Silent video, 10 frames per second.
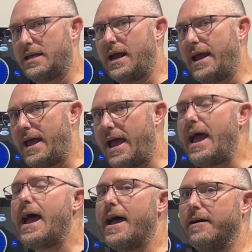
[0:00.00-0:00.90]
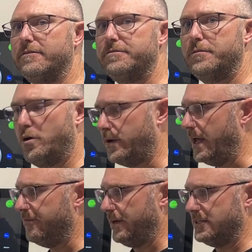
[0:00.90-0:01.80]
that I have,
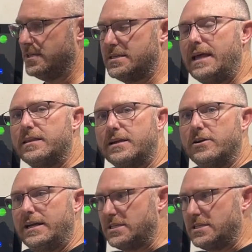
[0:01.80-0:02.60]
okay, if I just set the crank